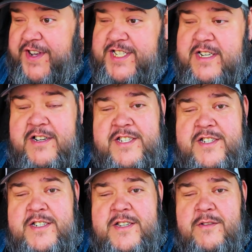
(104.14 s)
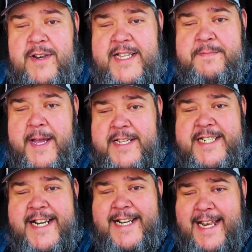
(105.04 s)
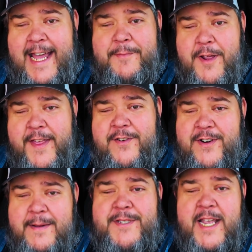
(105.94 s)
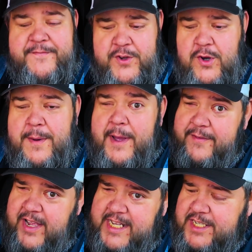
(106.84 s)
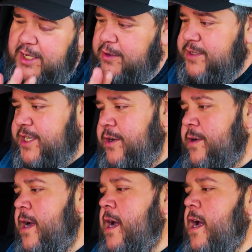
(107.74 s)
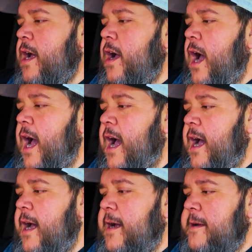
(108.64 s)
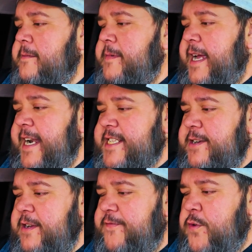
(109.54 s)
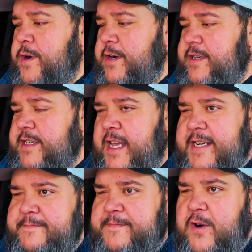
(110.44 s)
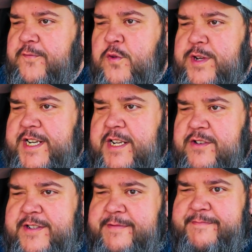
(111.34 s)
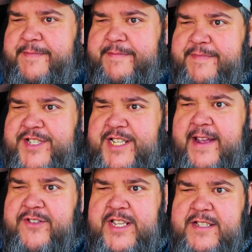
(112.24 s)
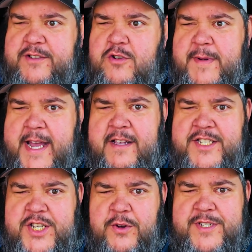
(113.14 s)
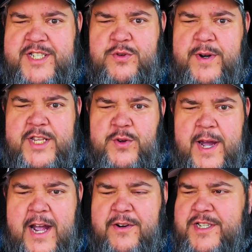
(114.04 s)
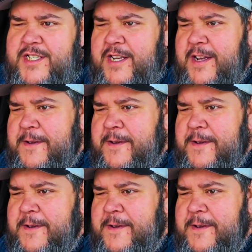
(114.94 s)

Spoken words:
efficient because less mountains you got to climb and all that crap. Save fuel. I'm a heavy ass load, so and it's only 1,472 miles, so it's 22 hours,